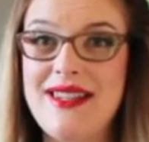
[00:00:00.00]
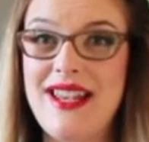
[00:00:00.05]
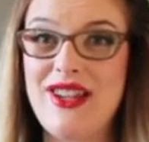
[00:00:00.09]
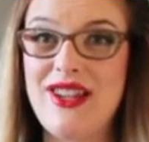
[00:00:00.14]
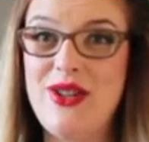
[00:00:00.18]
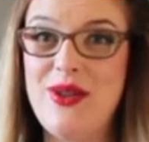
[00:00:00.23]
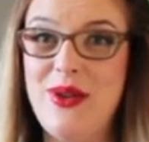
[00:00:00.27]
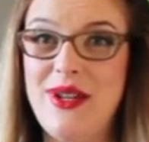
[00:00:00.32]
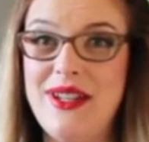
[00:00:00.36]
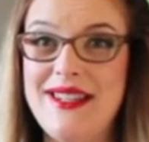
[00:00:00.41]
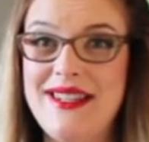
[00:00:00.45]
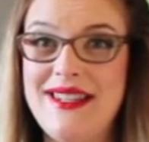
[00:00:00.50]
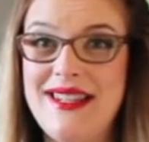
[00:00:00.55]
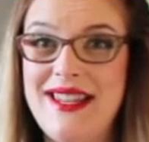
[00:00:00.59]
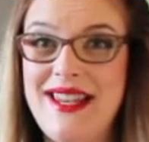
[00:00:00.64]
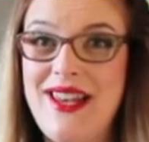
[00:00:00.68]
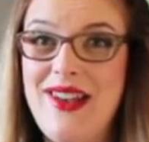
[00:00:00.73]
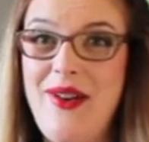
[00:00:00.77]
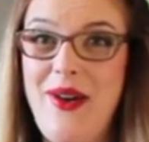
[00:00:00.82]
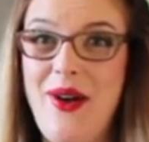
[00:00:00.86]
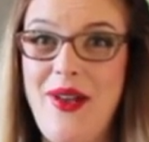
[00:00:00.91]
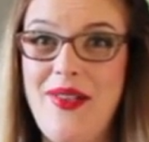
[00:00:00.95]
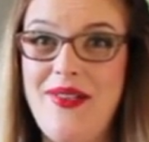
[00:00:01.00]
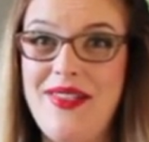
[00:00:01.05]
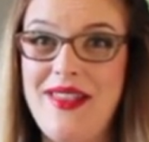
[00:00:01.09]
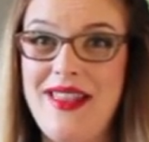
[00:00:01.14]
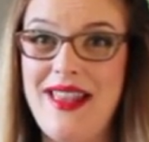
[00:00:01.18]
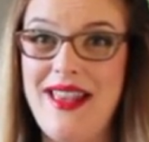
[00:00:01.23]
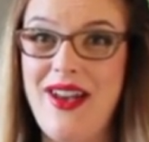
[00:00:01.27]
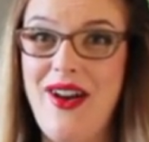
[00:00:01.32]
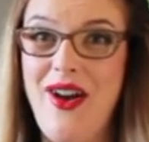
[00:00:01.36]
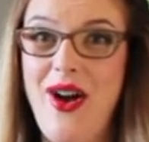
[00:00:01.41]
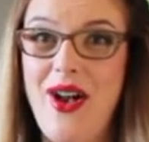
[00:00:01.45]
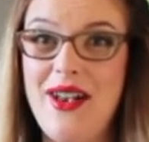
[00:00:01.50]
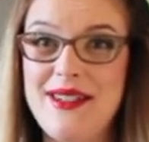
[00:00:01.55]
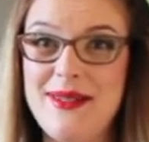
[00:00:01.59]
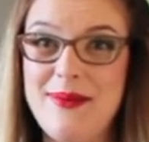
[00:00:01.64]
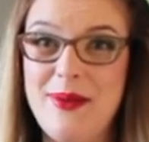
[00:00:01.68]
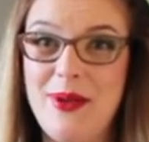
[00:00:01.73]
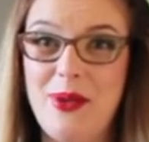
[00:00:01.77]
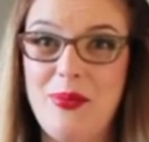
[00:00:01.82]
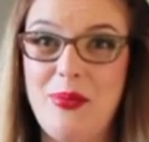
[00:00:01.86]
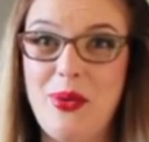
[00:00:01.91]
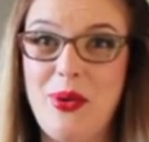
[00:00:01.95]
and you could see on the
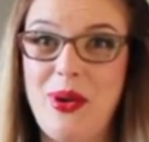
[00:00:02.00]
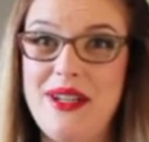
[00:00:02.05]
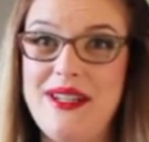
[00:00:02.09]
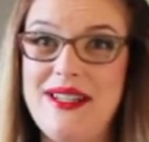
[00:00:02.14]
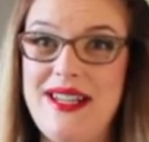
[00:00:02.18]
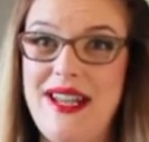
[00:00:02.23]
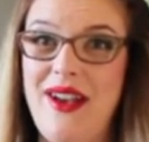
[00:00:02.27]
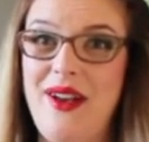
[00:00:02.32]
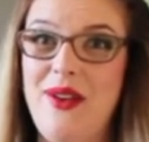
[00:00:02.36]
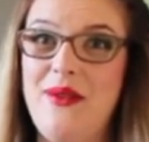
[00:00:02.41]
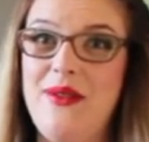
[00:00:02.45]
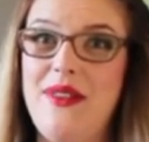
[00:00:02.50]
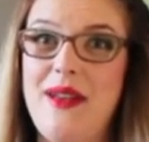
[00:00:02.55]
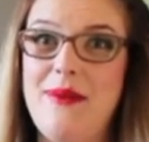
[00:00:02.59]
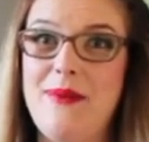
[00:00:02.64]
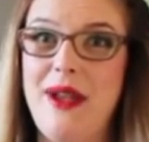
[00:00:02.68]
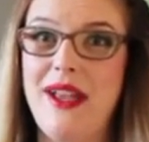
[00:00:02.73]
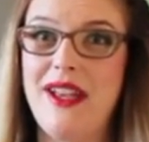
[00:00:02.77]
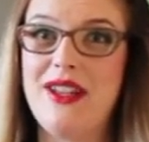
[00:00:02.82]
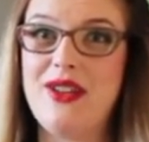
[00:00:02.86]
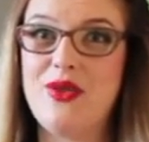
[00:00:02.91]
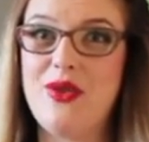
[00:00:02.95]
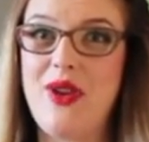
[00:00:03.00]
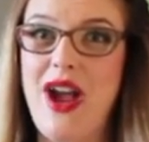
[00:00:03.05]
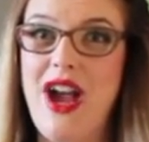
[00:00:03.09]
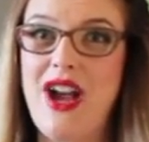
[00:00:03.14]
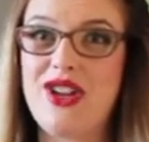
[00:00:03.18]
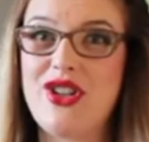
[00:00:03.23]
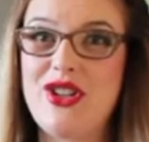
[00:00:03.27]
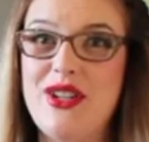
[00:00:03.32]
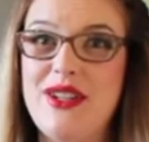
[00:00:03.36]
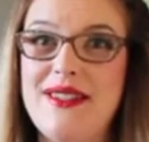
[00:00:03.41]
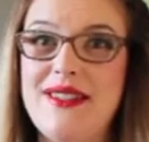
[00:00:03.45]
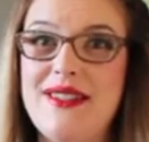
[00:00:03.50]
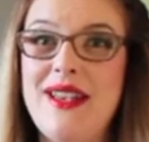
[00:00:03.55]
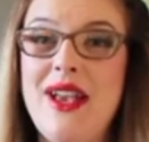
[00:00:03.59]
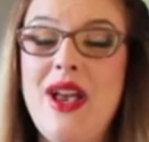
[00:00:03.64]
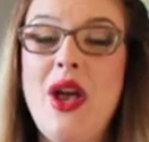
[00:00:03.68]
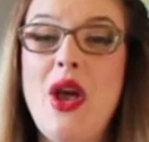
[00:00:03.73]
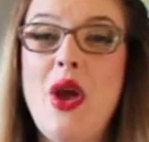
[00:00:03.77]
hospital printout that my contractions